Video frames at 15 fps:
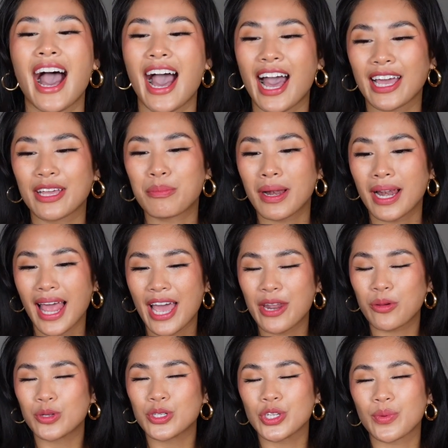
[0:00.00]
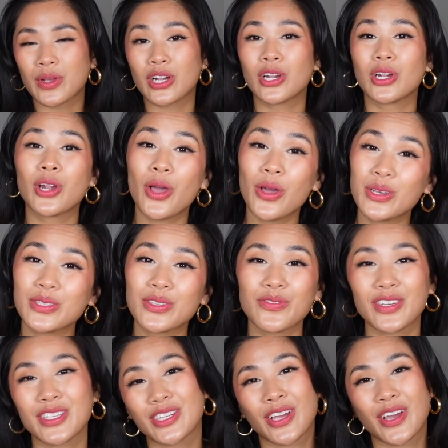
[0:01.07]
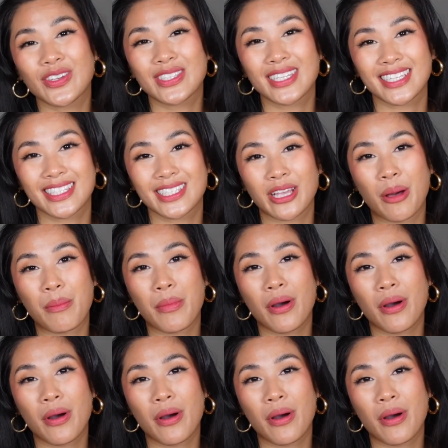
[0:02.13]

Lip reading: I plan on doing loads of videos this summer.